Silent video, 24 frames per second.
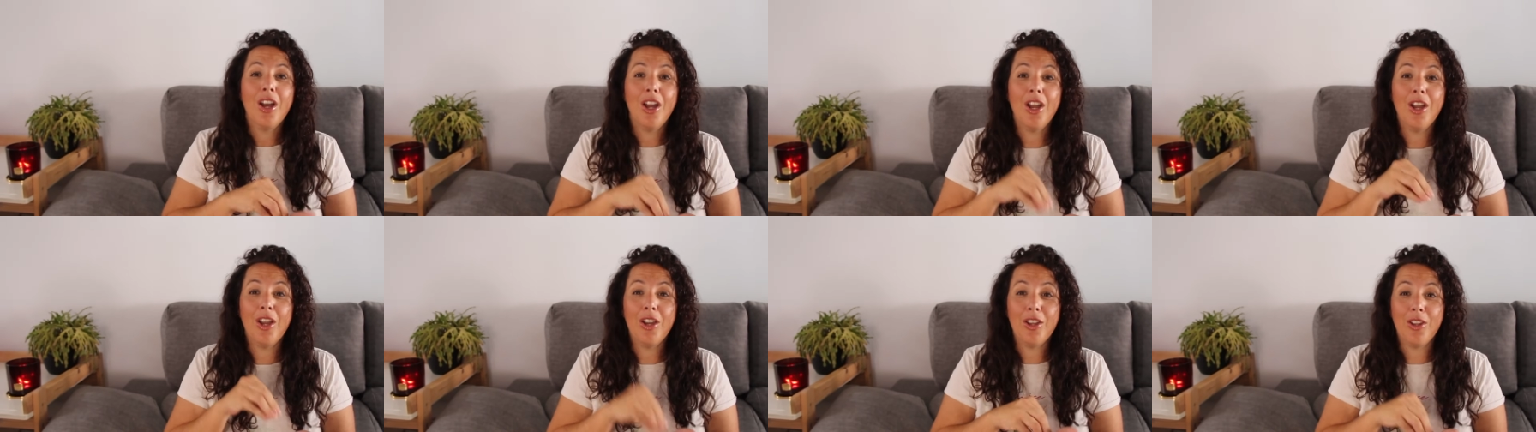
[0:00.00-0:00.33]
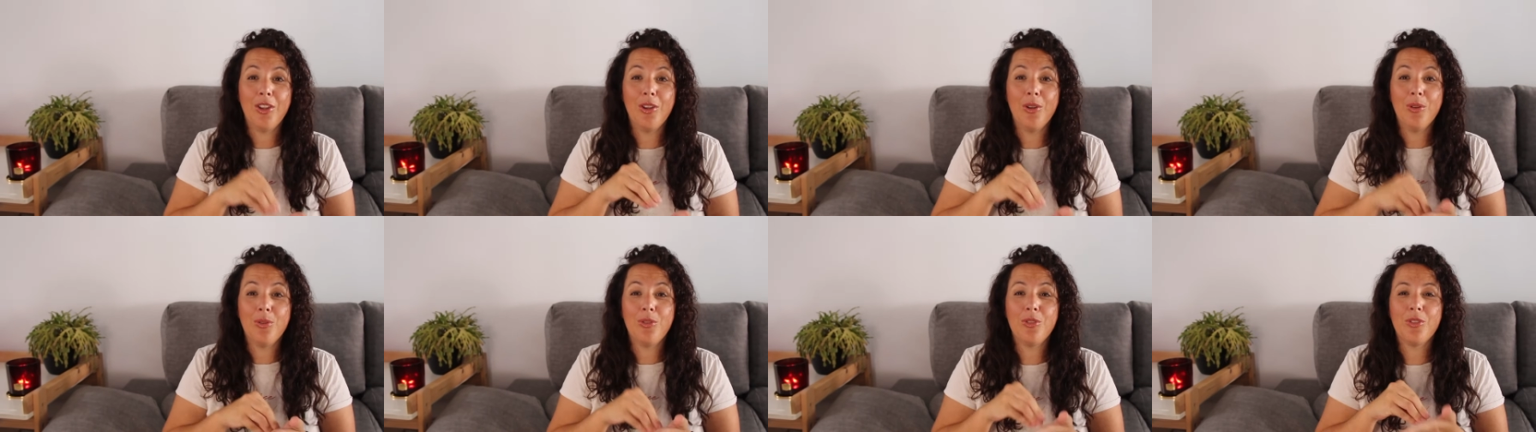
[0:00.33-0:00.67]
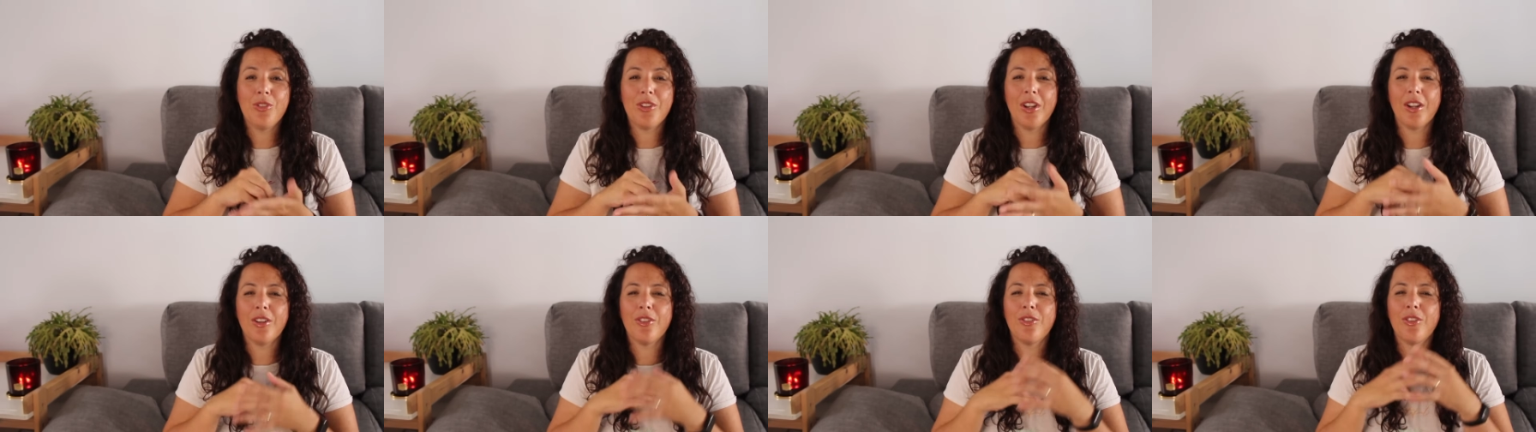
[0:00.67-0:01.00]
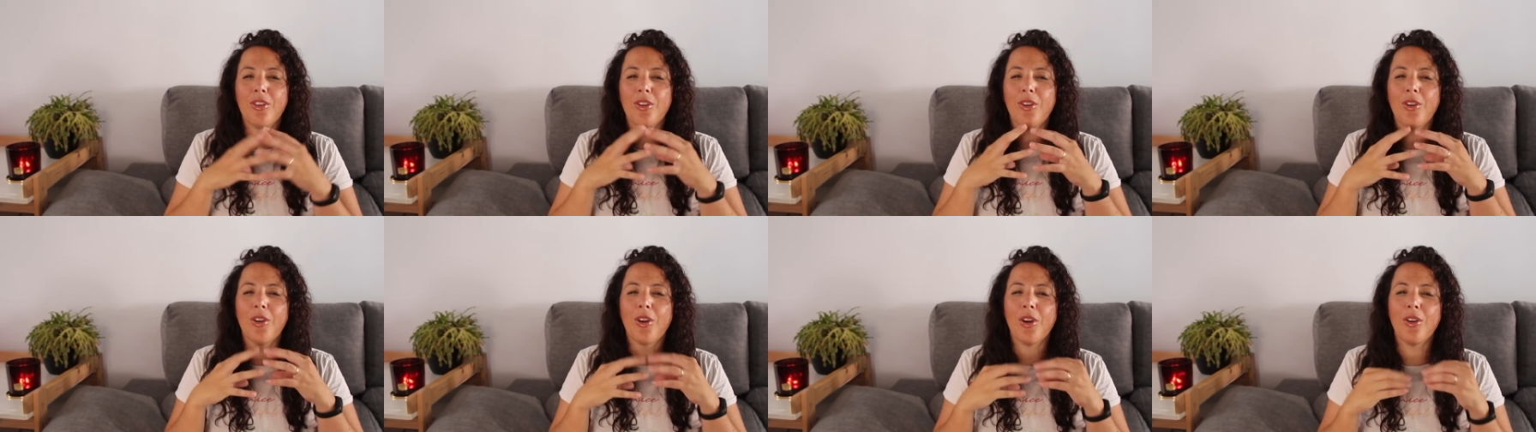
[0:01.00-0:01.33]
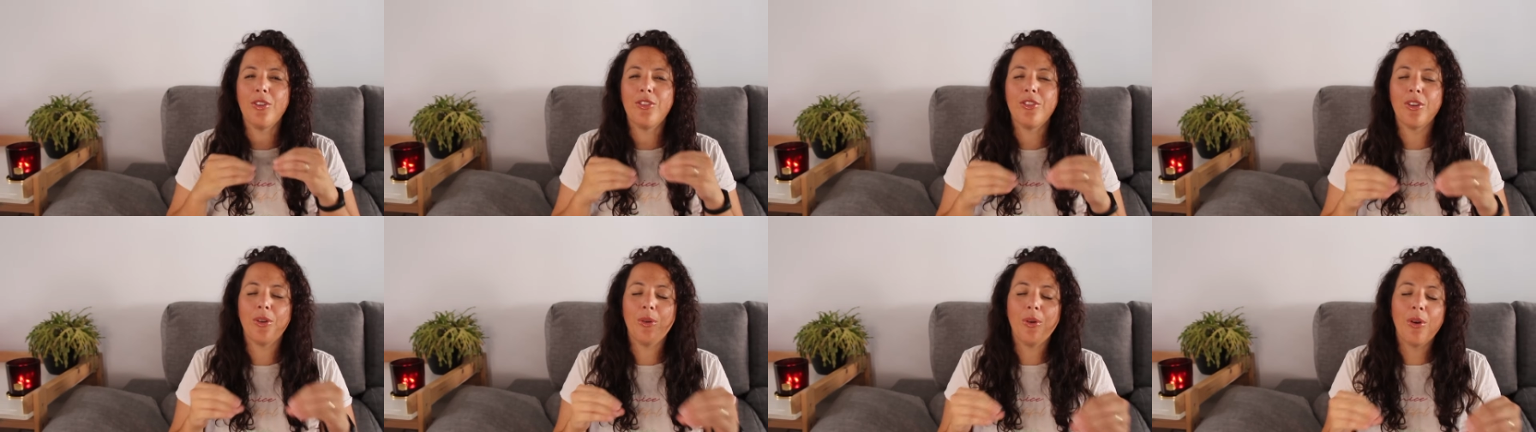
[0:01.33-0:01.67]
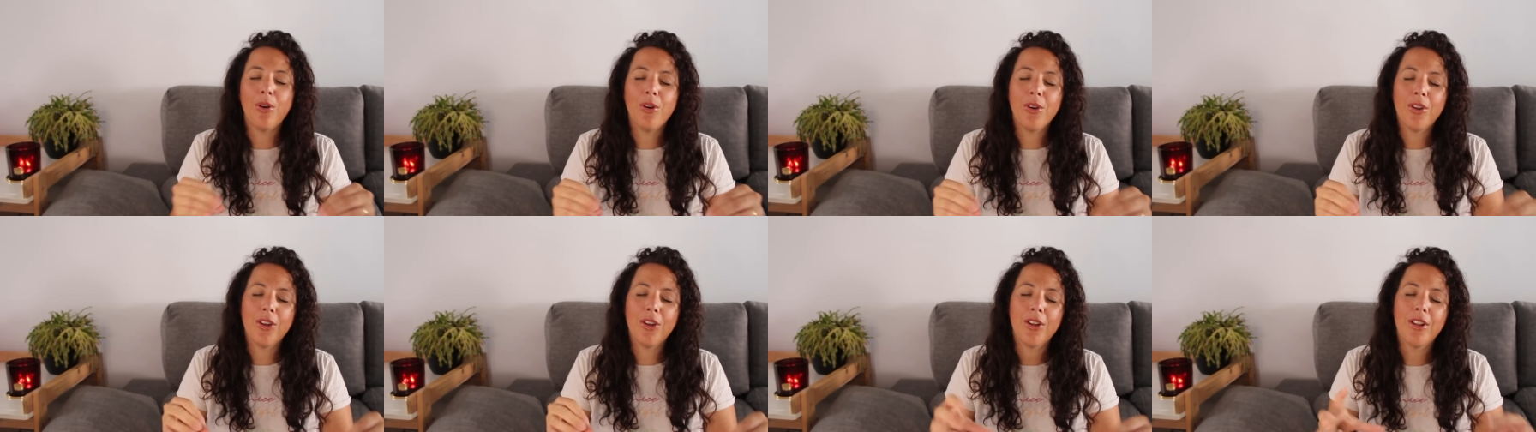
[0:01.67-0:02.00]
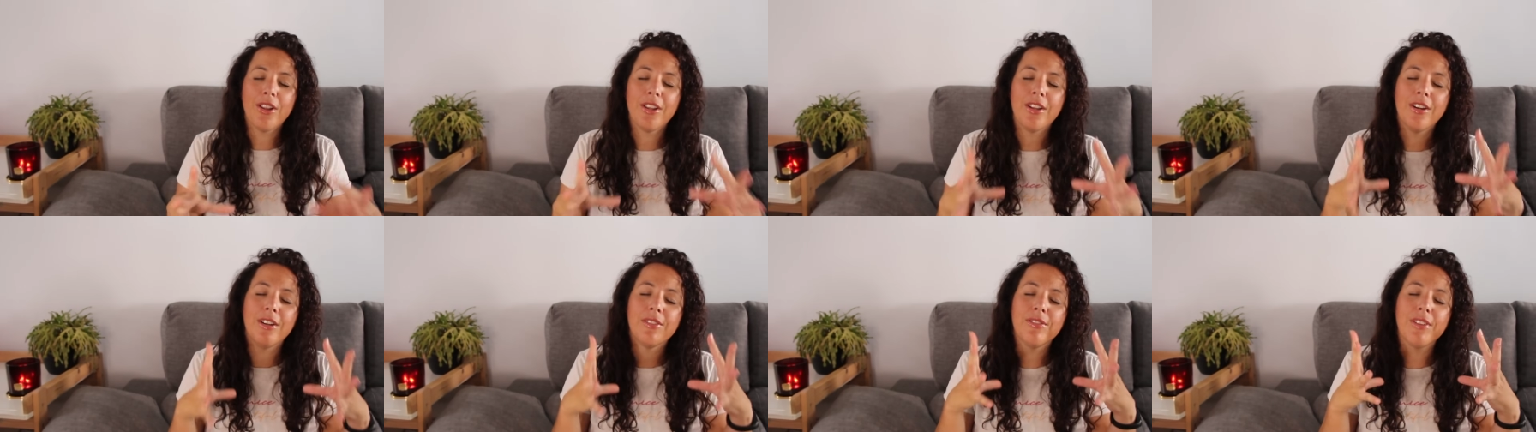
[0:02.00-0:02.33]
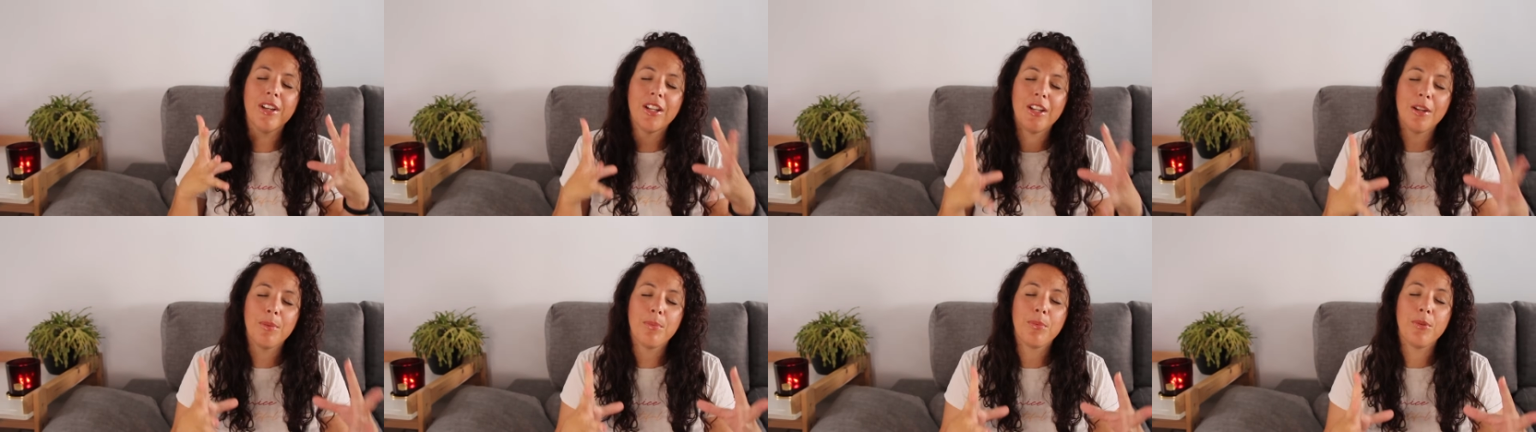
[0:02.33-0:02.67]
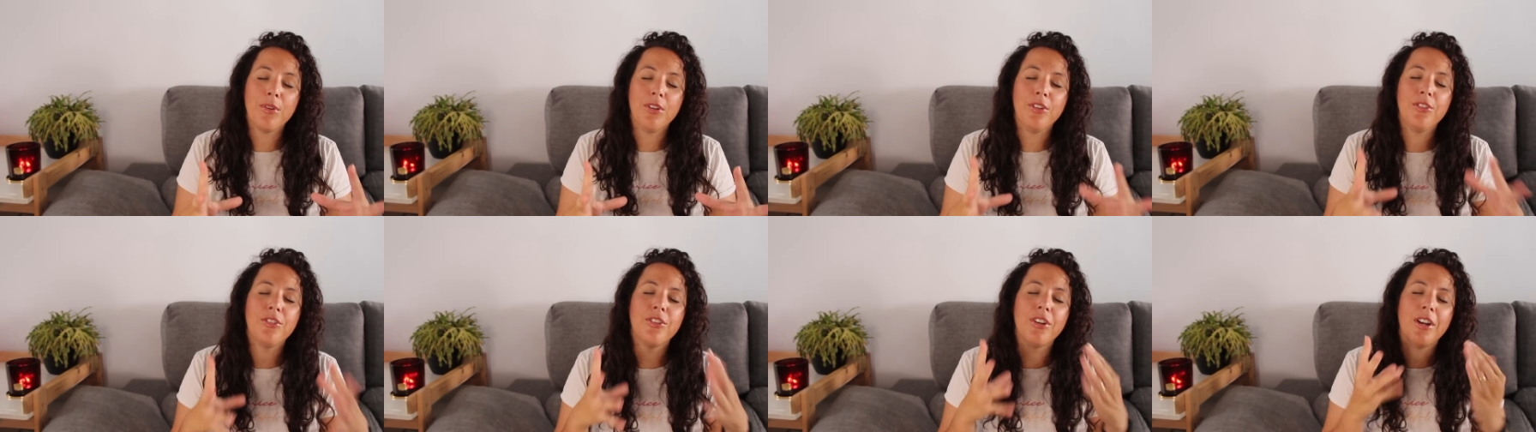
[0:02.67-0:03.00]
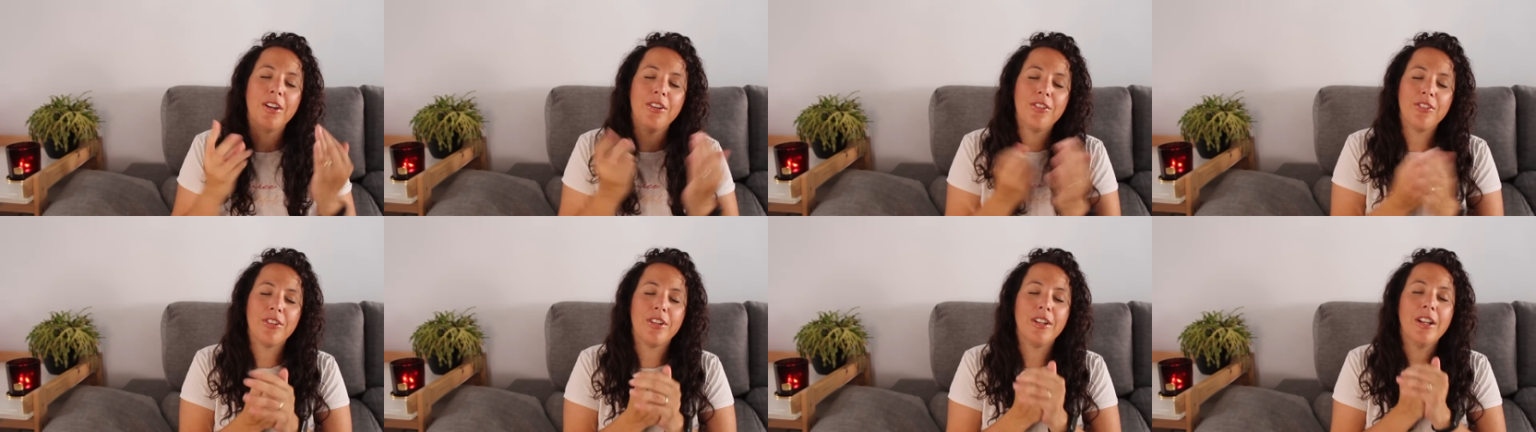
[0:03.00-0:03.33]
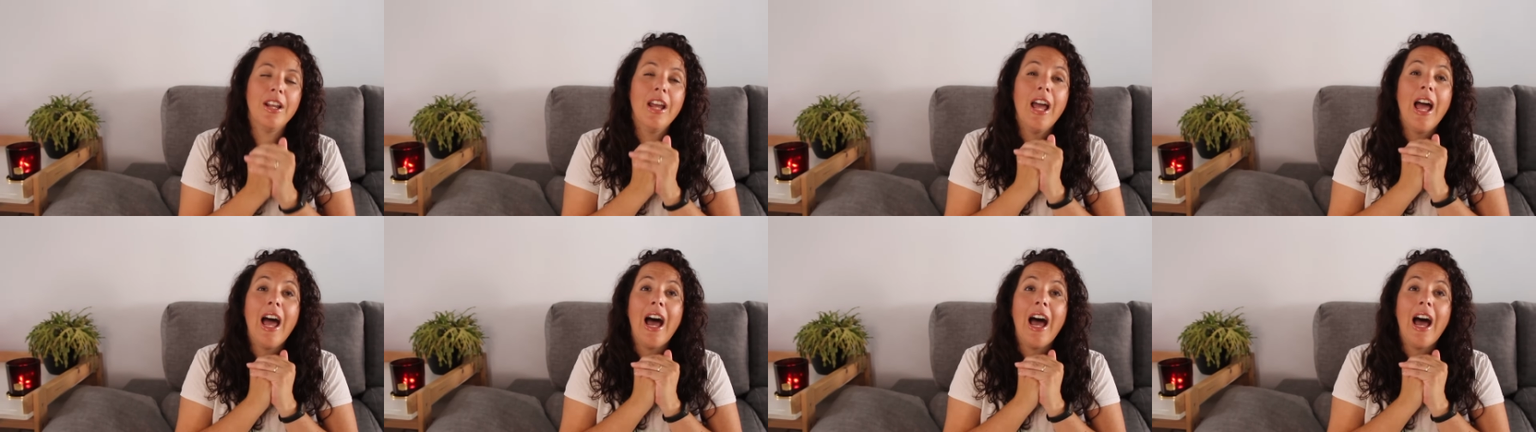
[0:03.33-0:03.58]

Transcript: her YouTube channel so you can go show all your love and appreciation